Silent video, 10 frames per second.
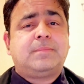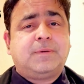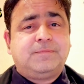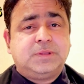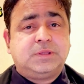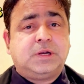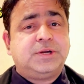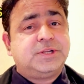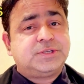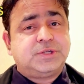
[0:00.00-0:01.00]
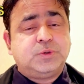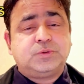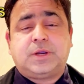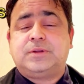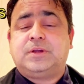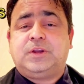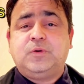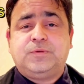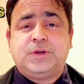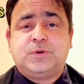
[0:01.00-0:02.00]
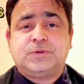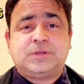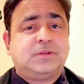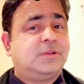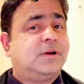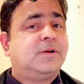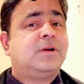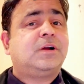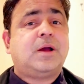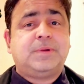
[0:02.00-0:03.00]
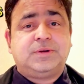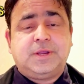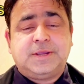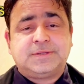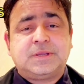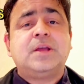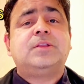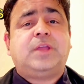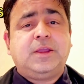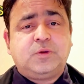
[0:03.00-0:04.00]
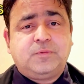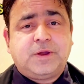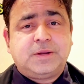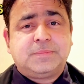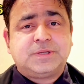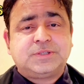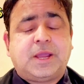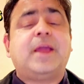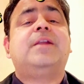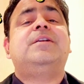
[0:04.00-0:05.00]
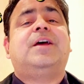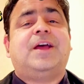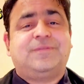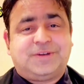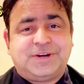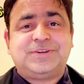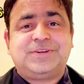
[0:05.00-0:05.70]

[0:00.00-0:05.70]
up with the latest news and the new videos in the coming days. Thank you very much and have a great